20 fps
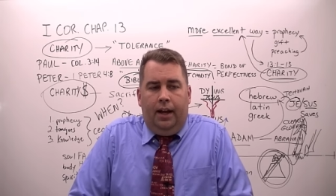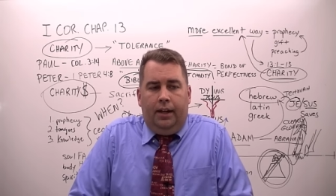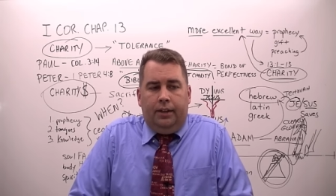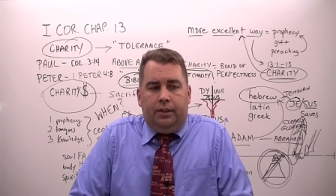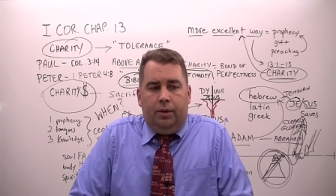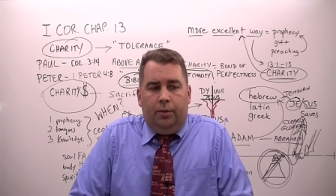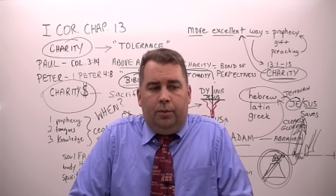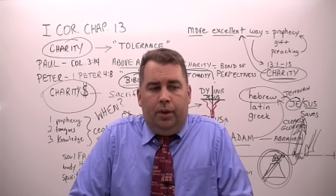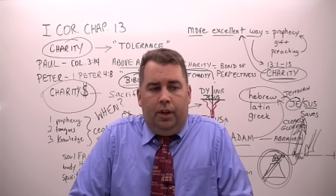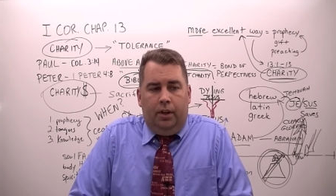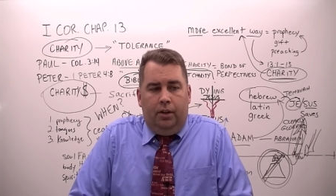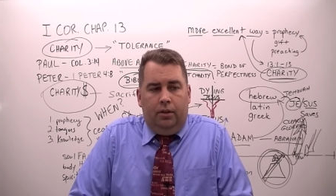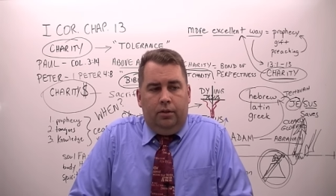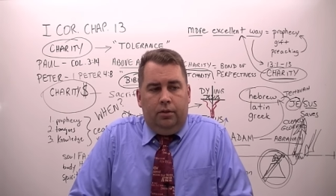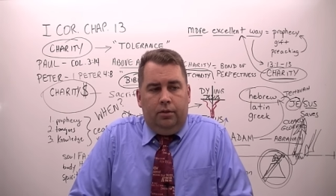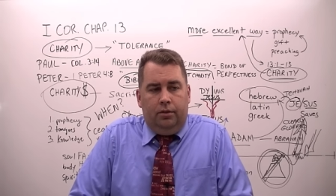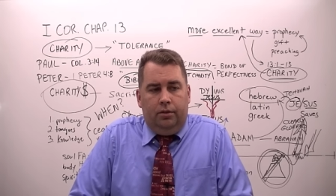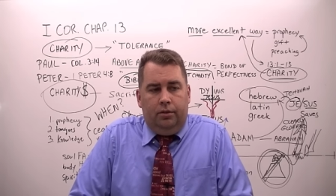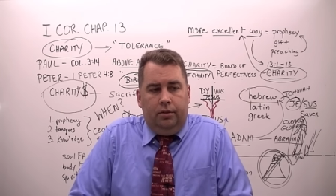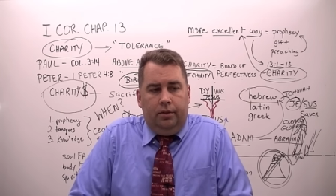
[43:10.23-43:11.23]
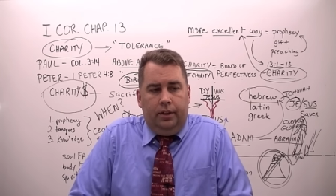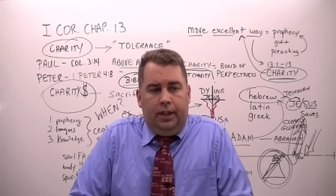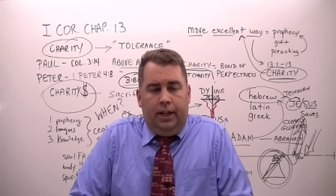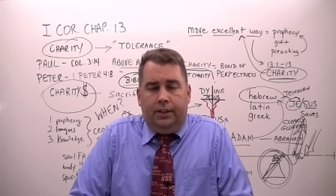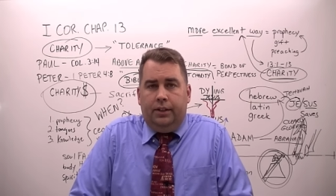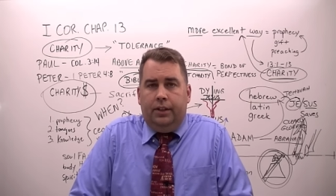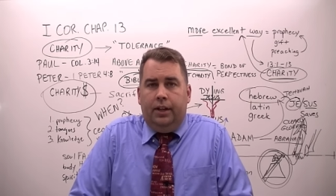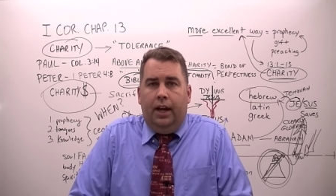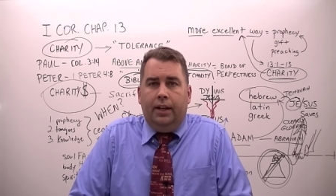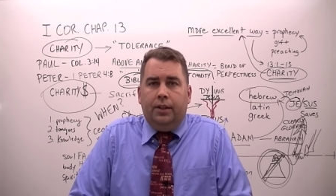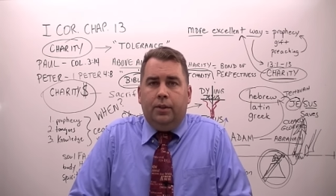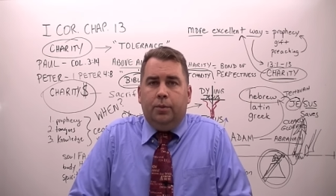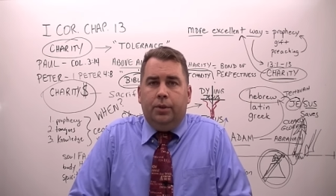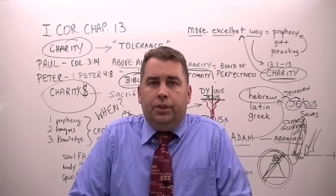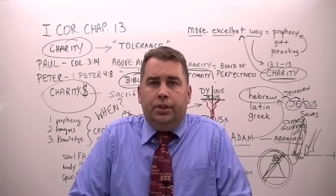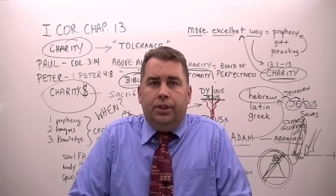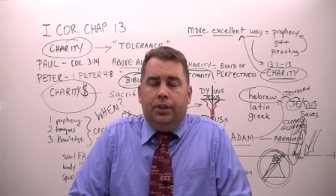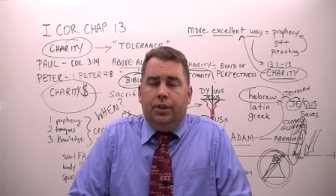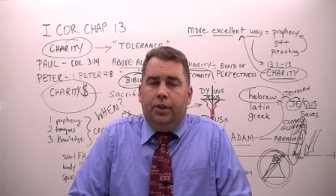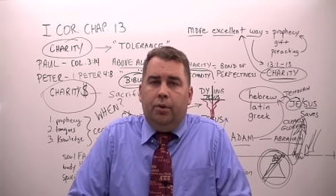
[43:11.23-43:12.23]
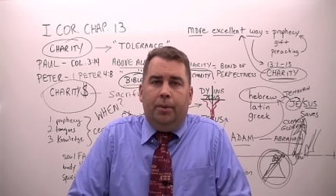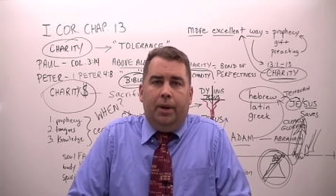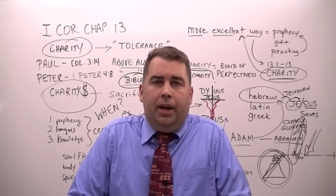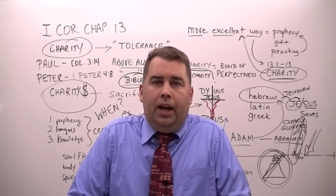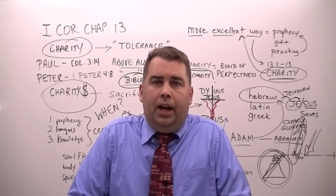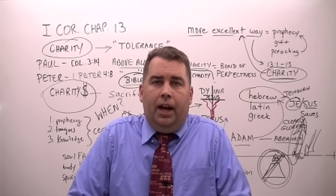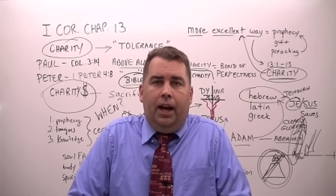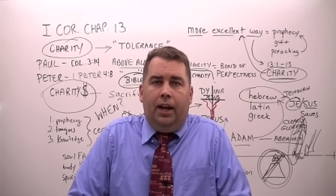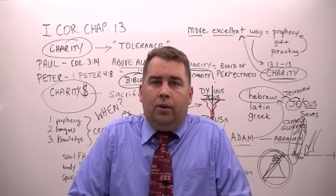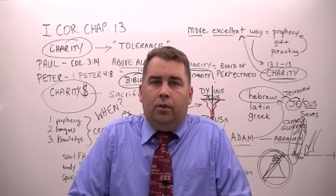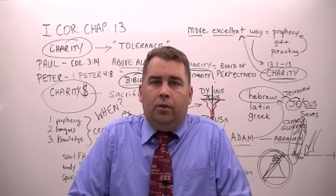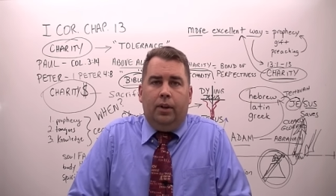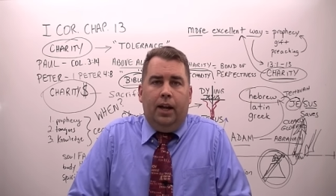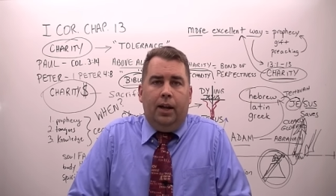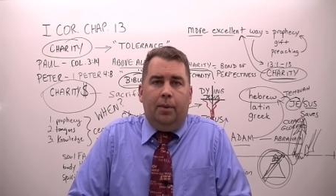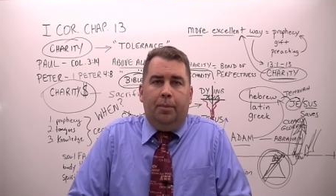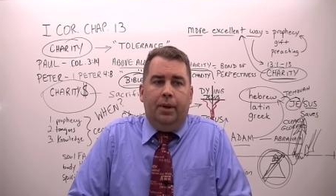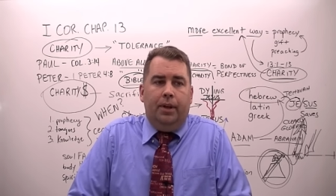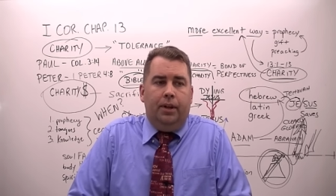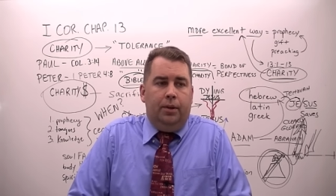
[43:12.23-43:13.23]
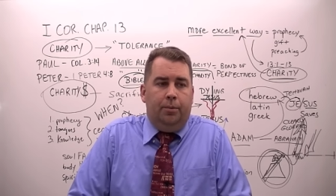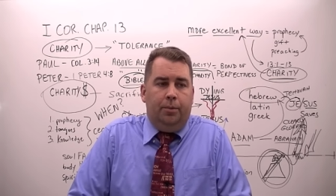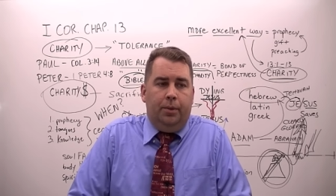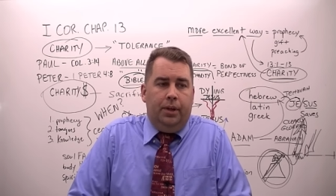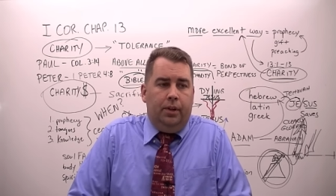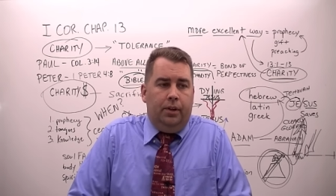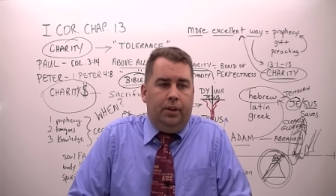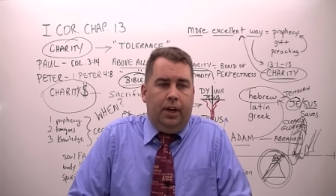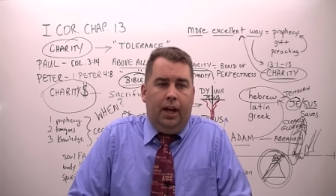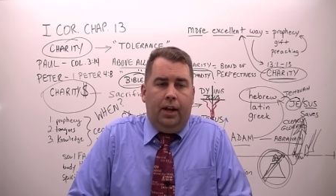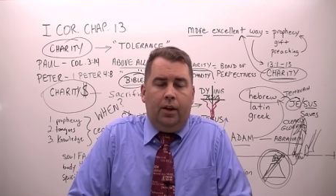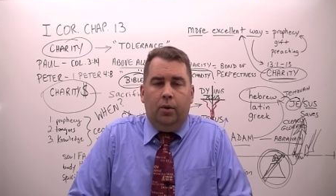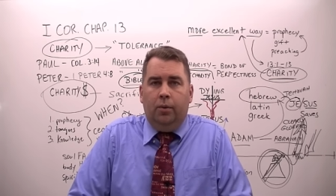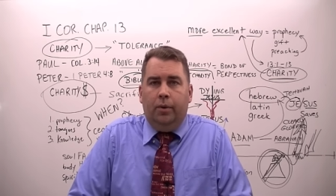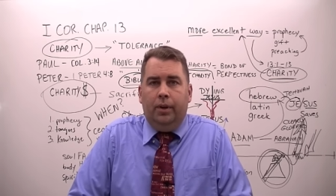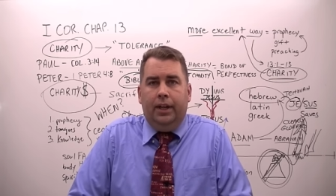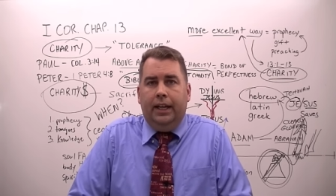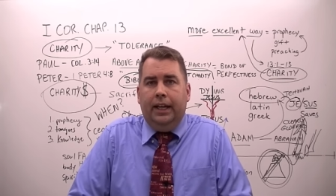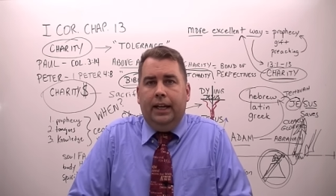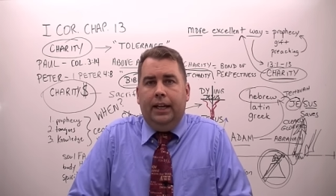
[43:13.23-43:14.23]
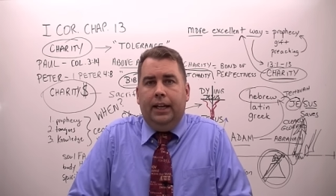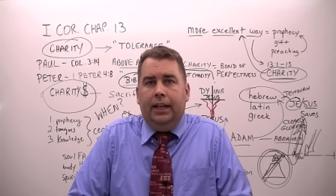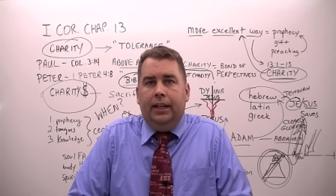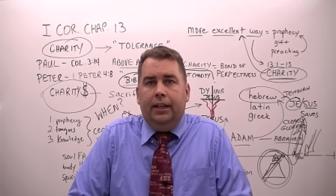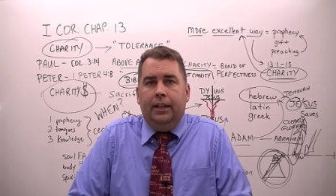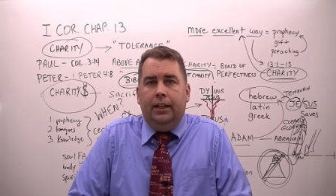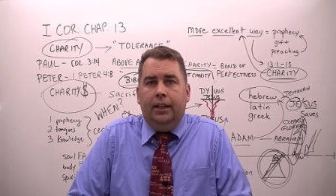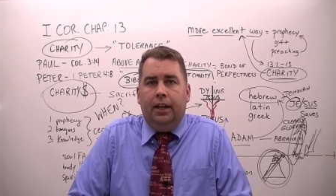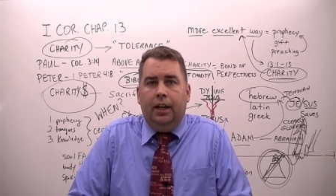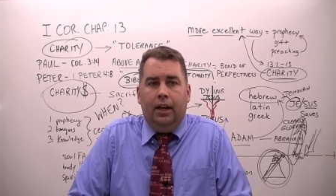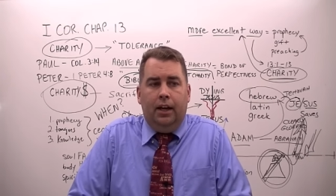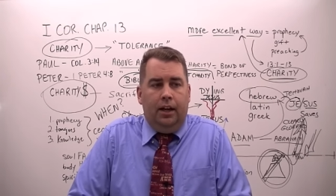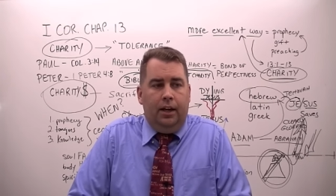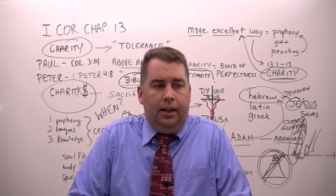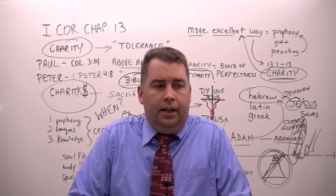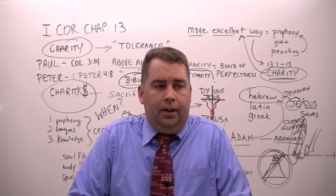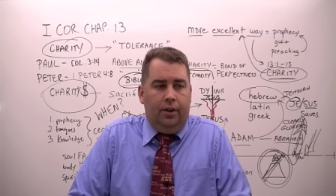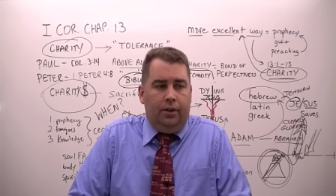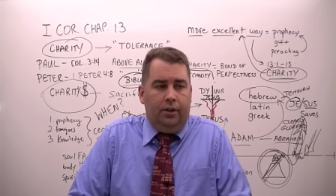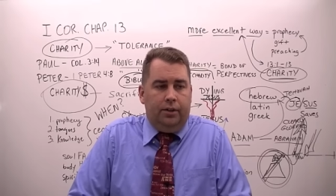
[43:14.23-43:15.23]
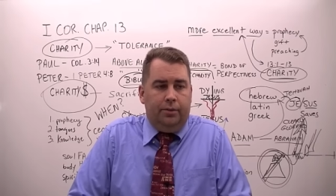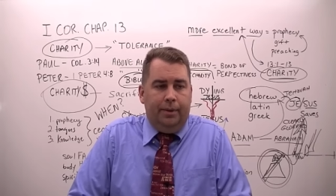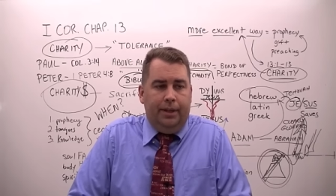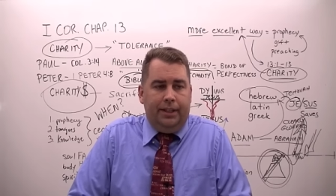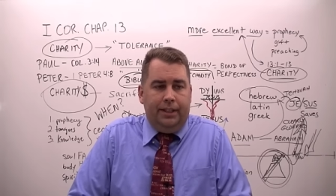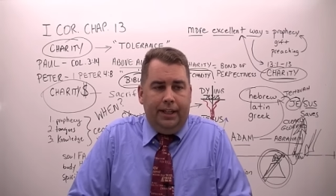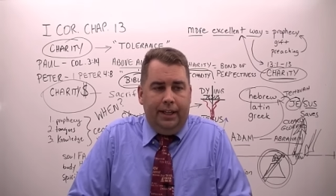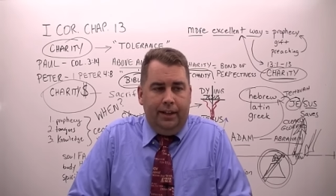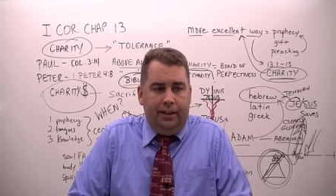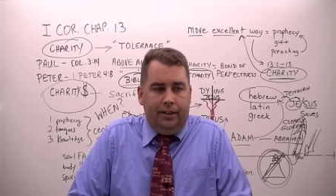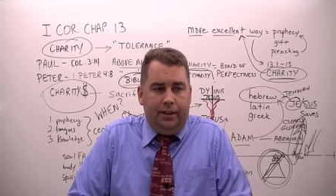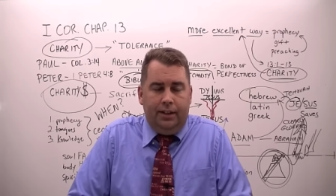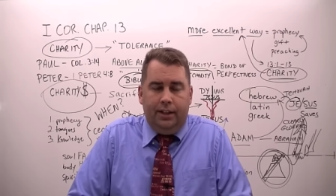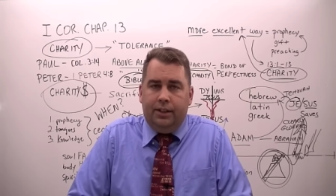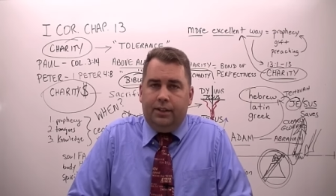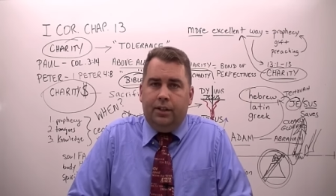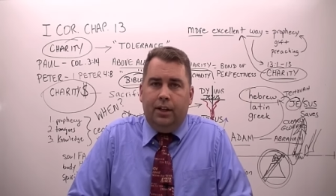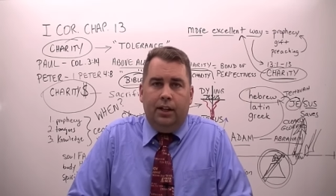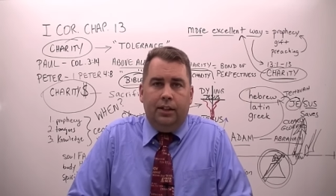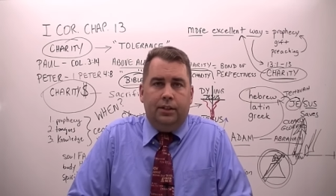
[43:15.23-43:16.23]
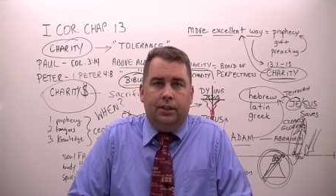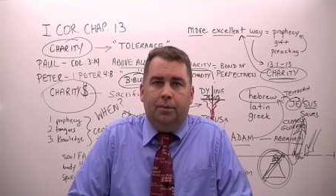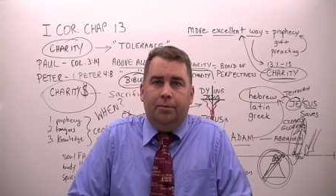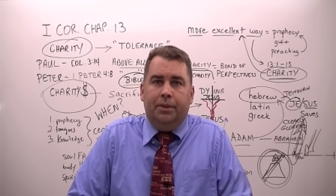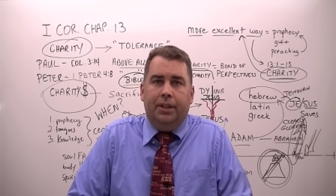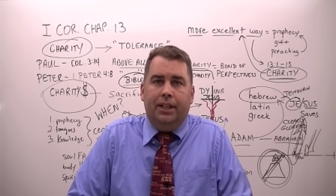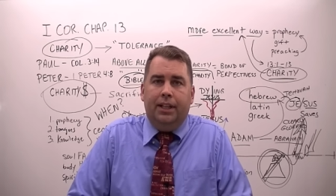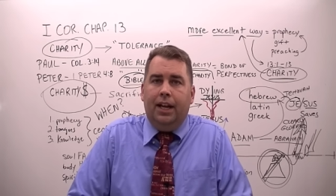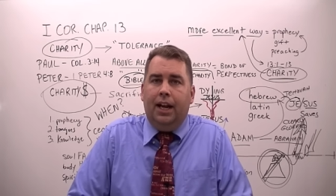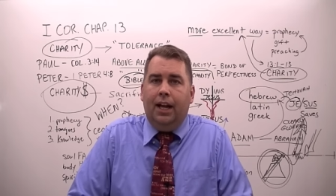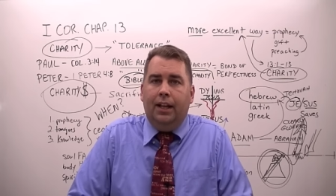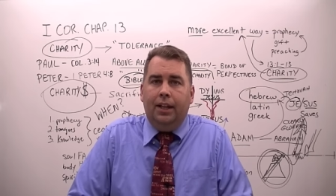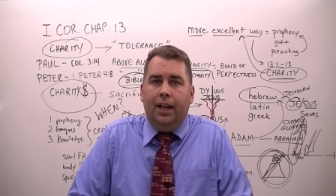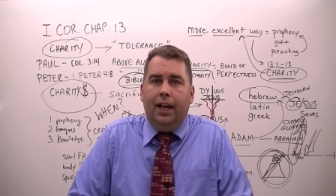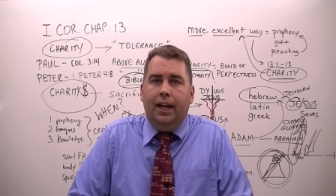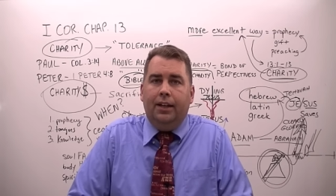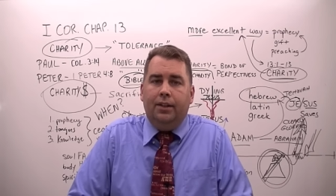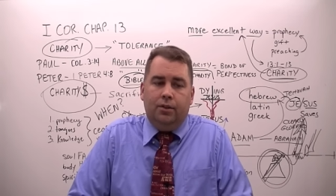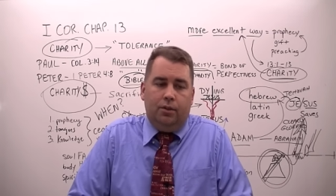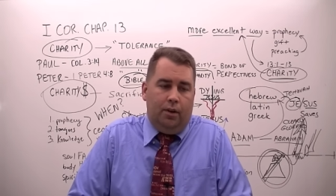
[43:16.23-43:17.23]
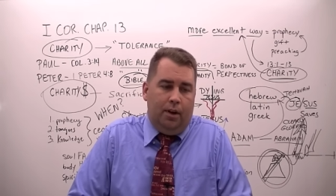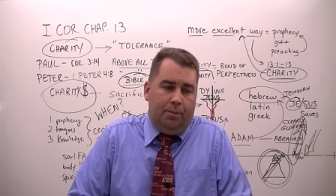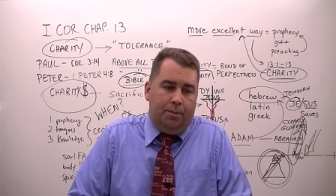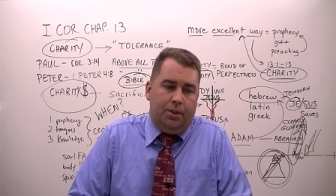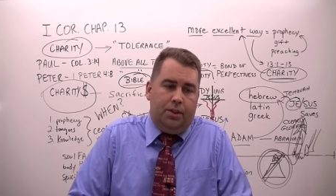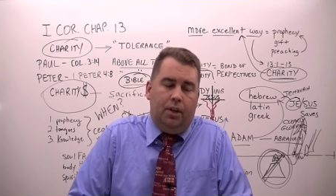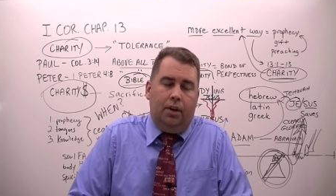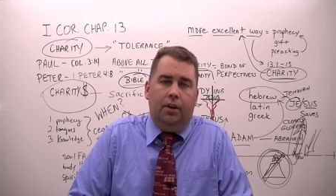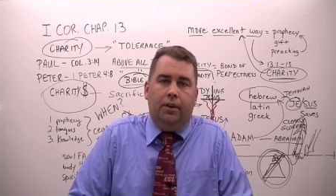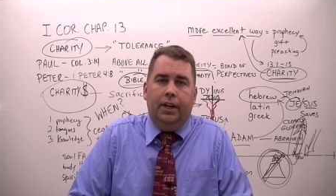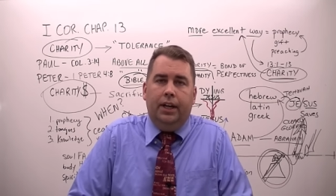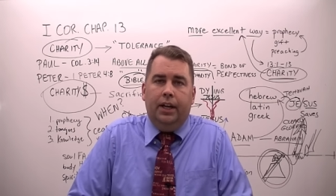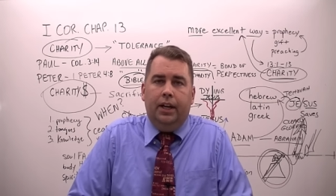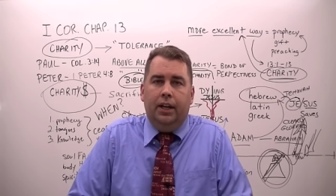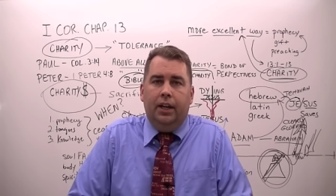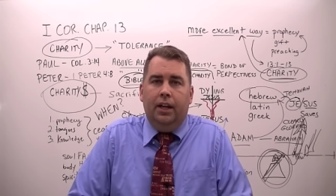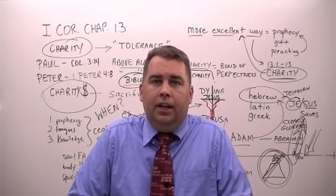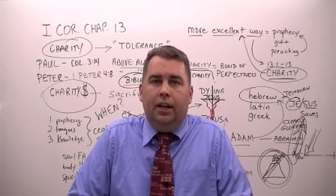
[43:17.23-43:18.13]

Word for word: I said, Well, that's nice what you do, but I, I don't like peanut brittle and I don't want to eat it. Uh, it hurts my teeth and it's not something that I like, so I'm sorry.